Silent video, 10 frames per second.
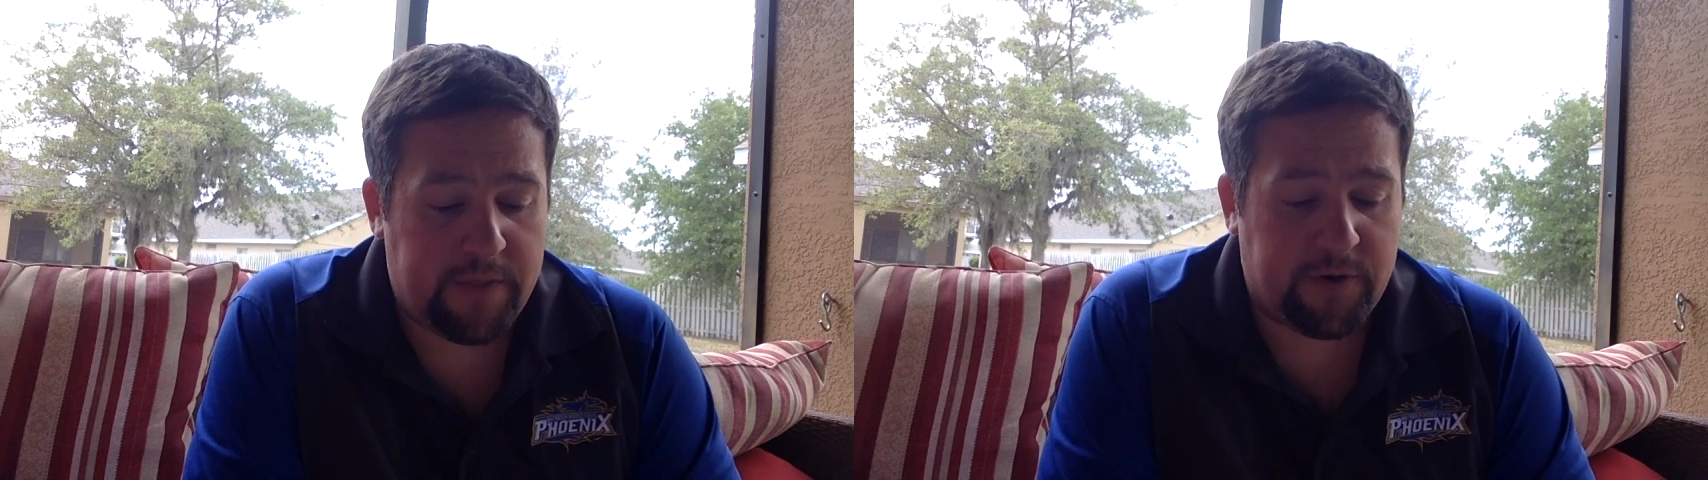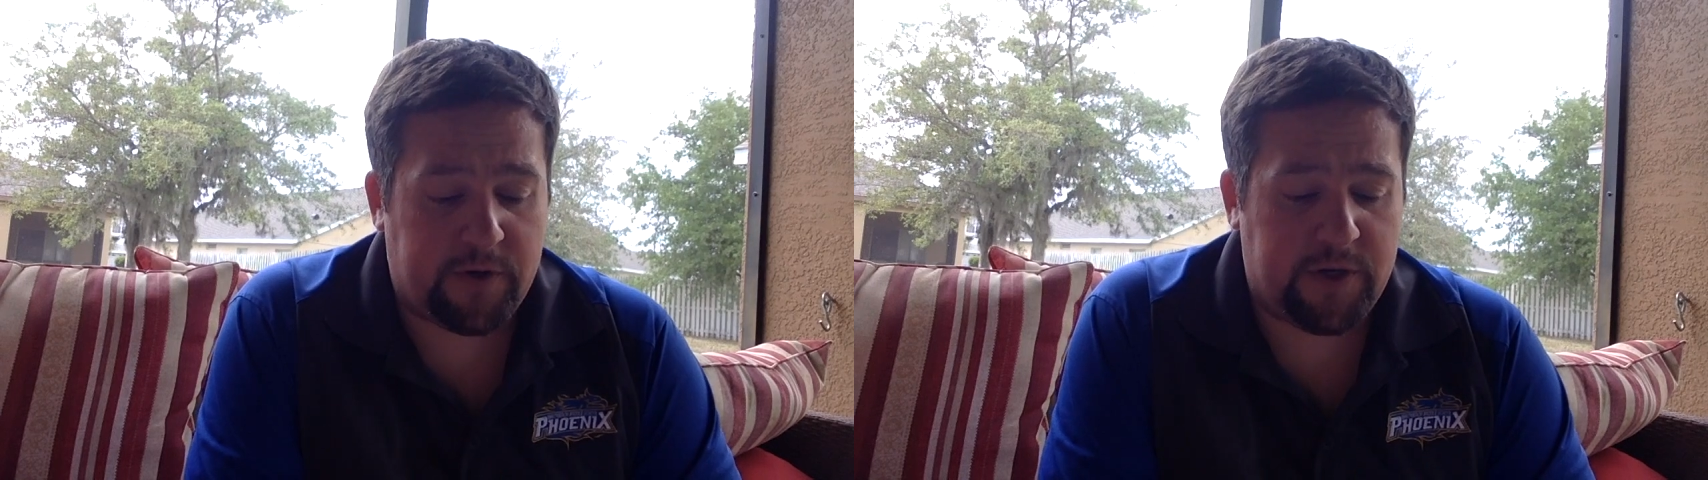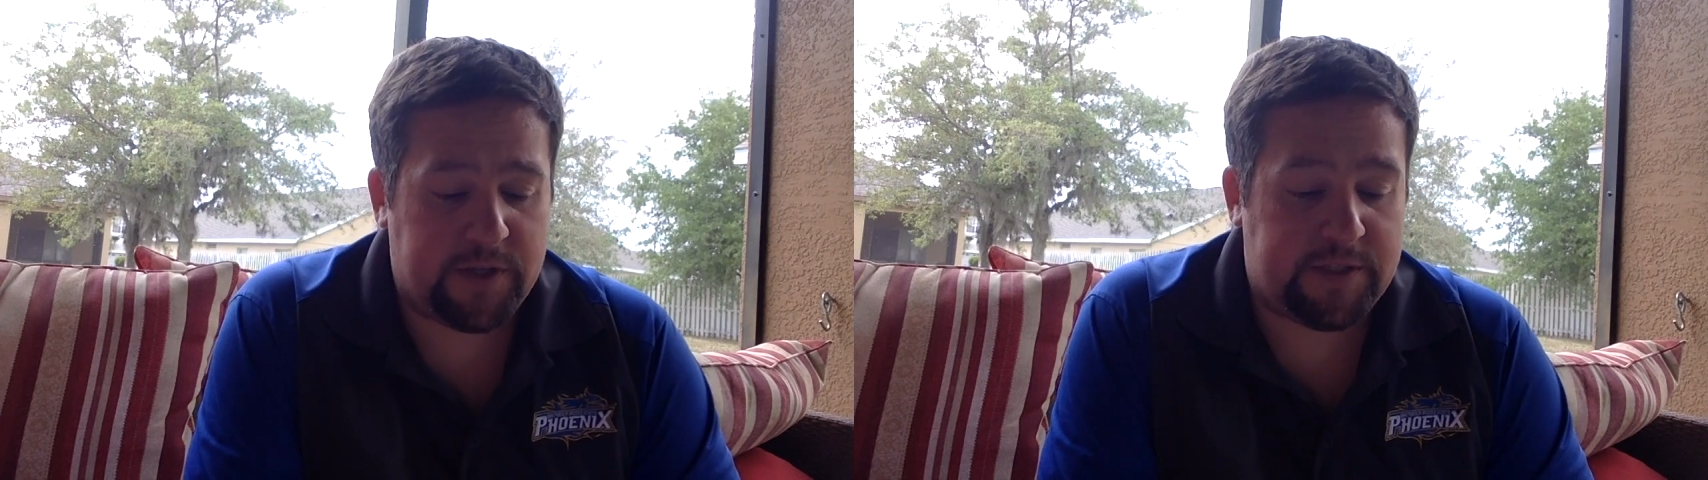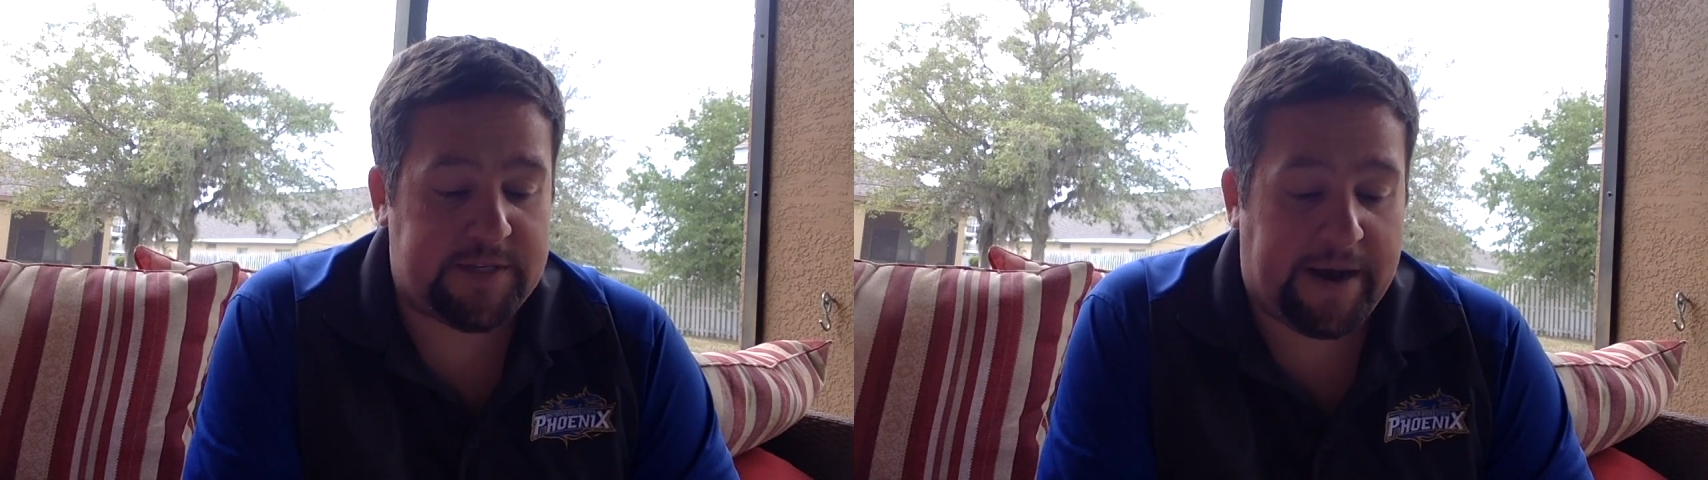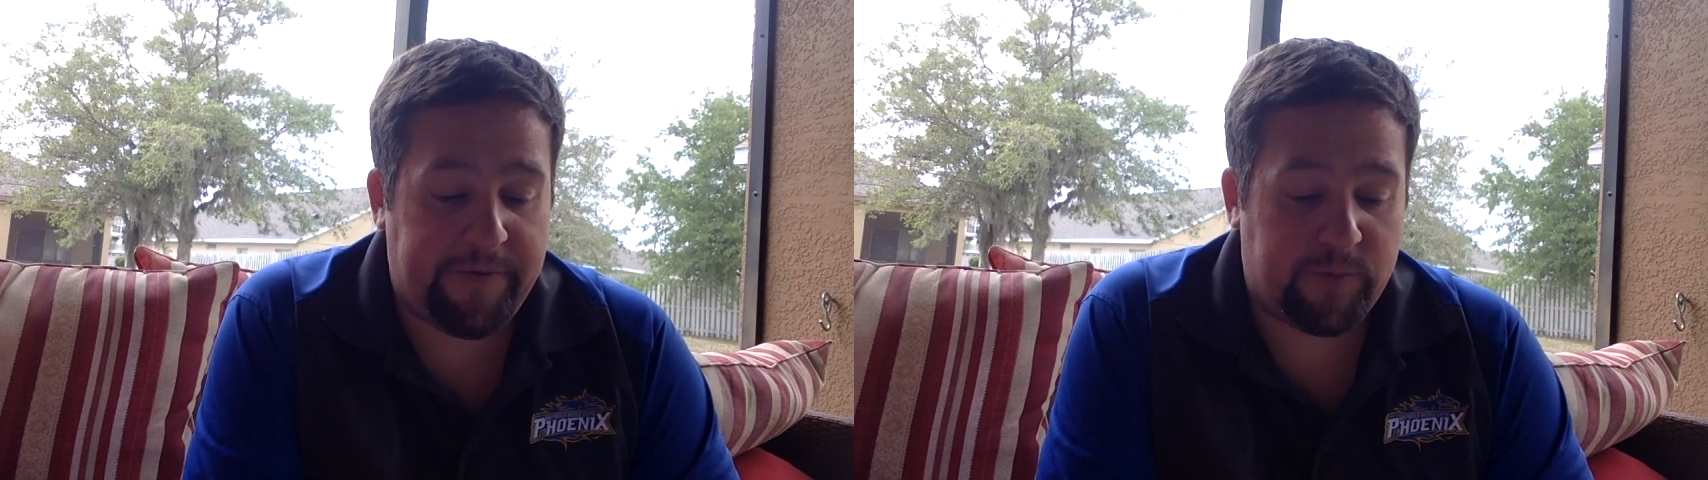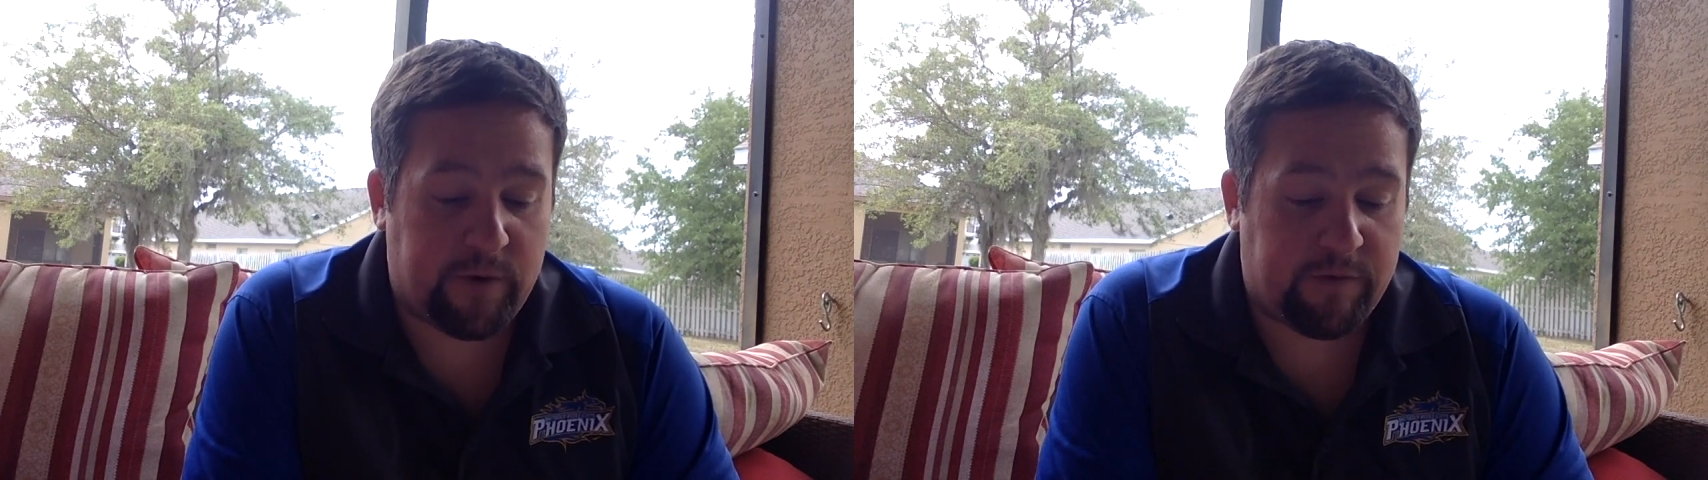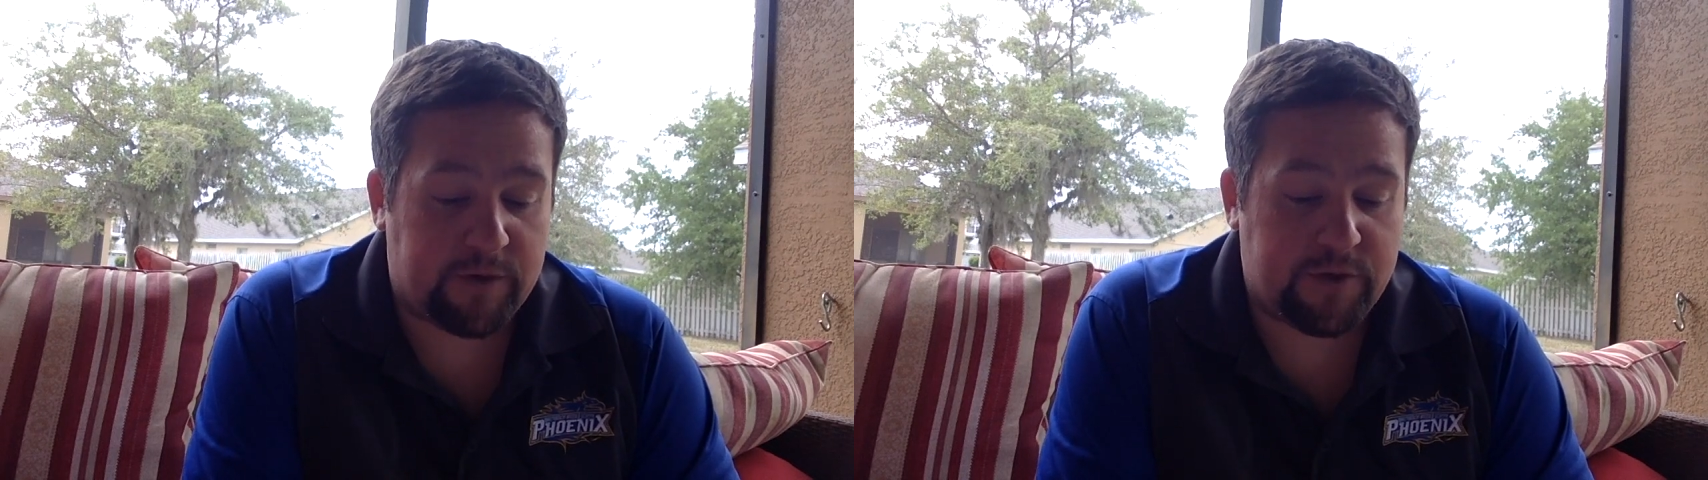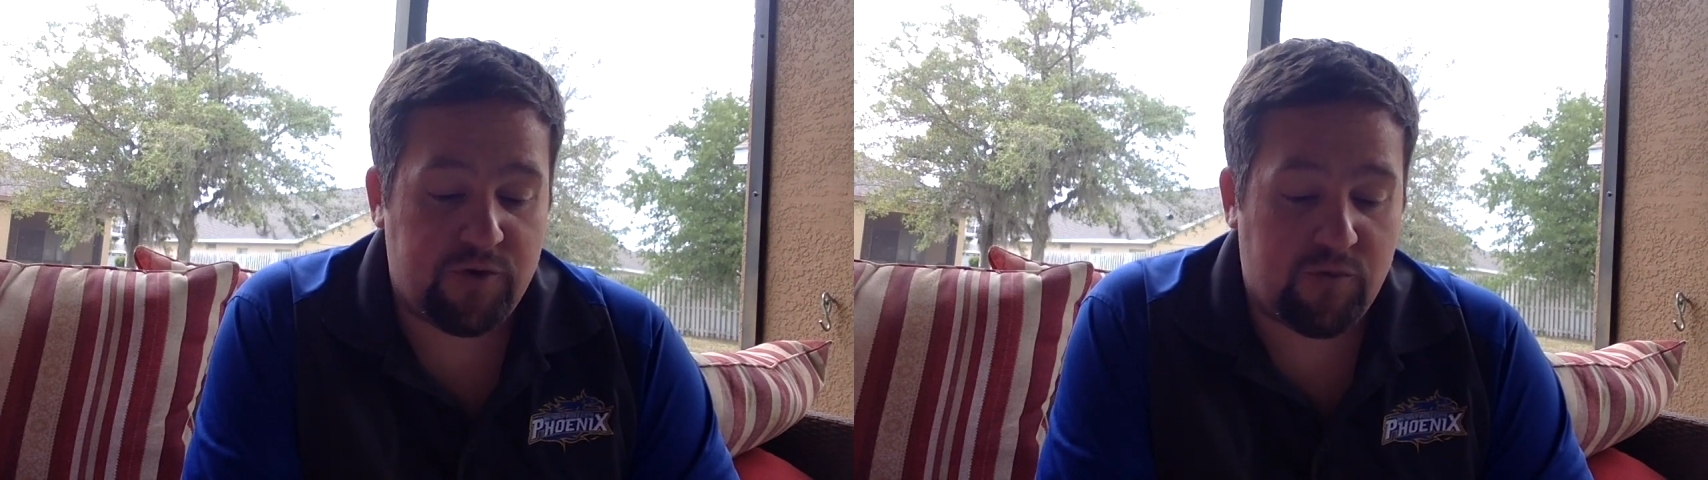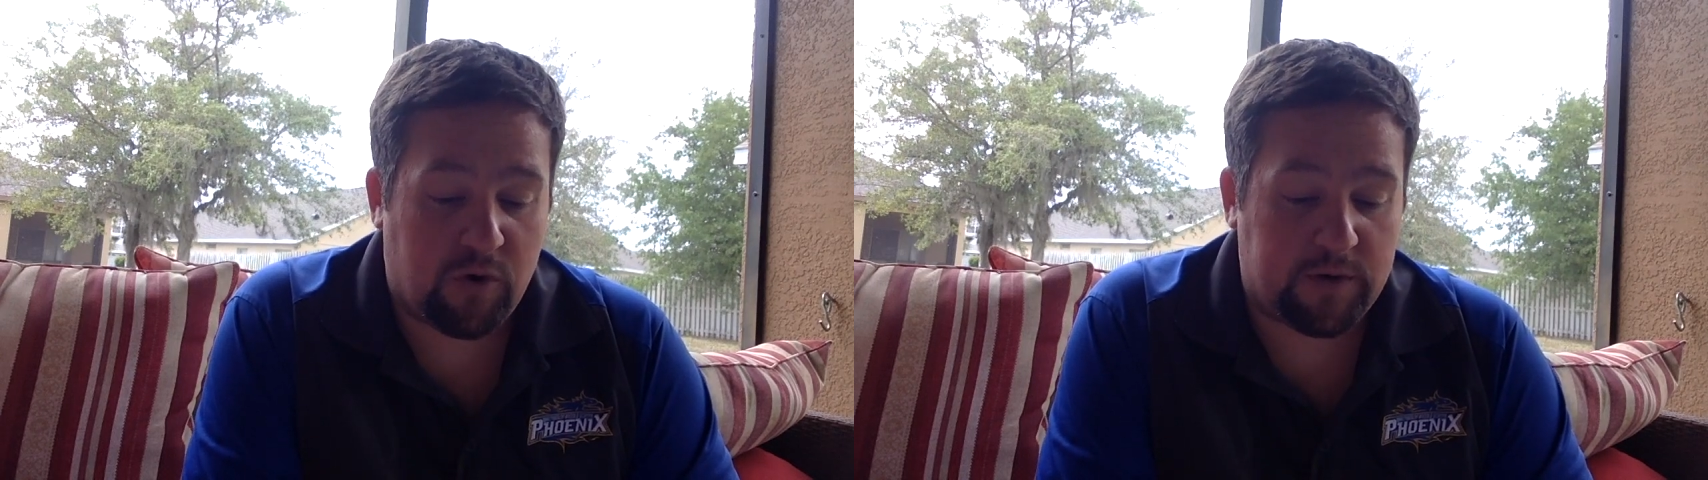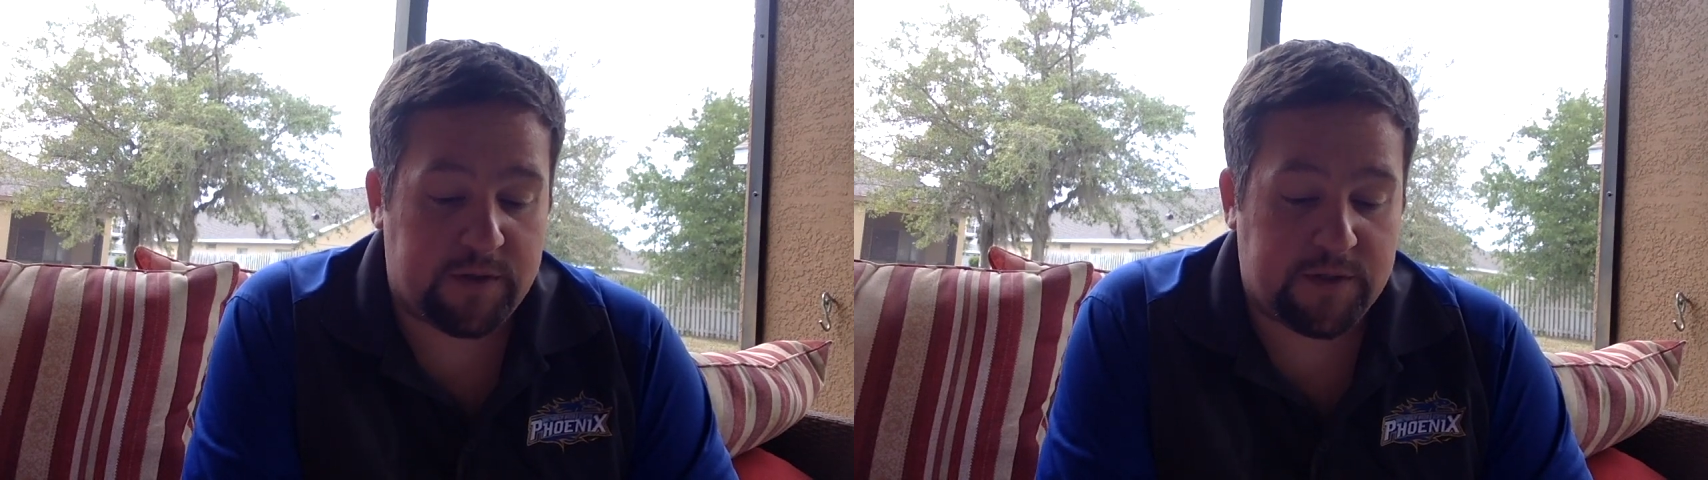their goods down the river to New
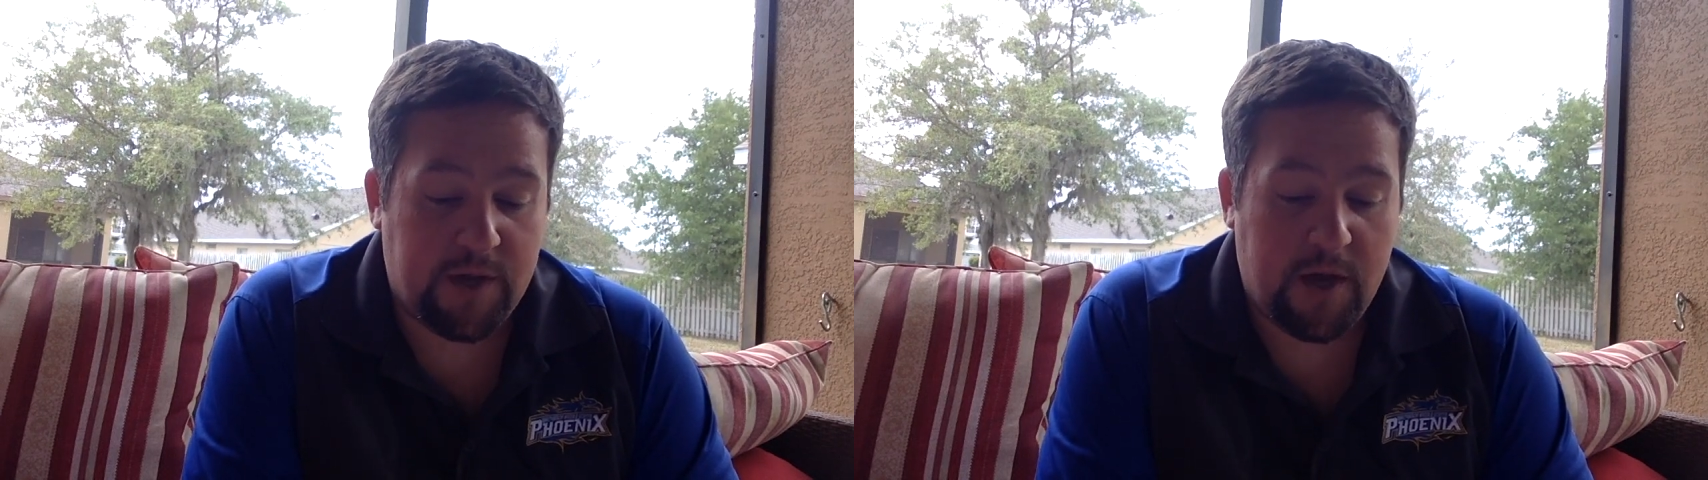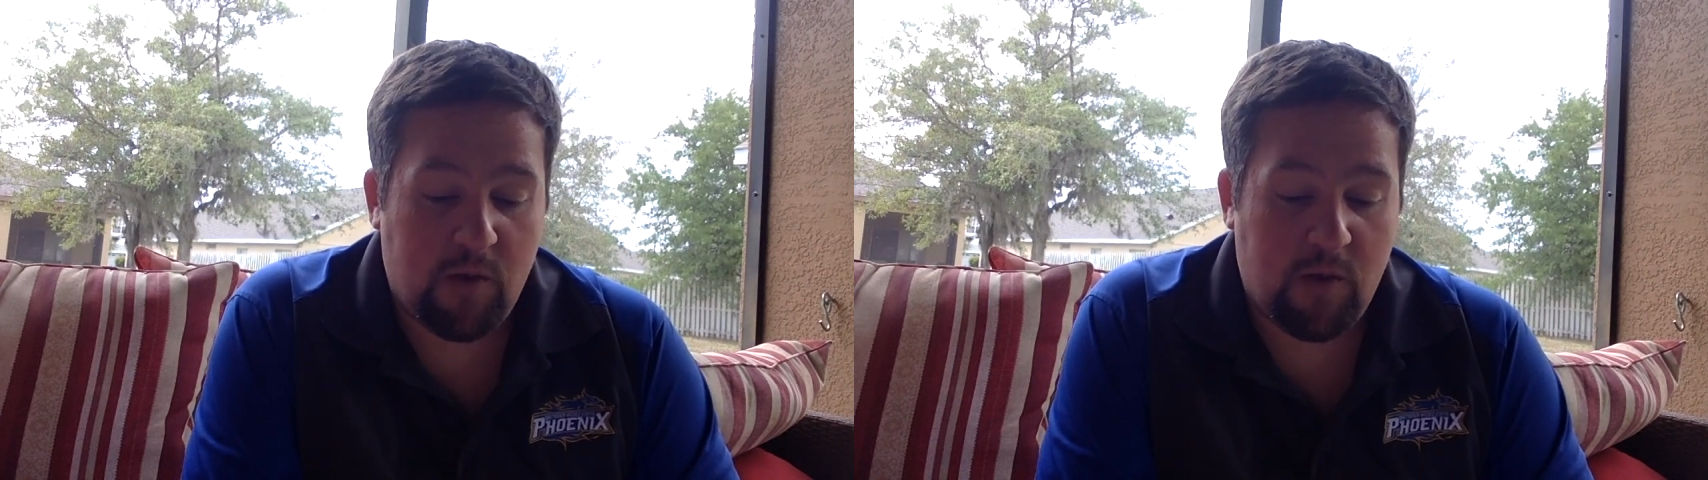Orleans,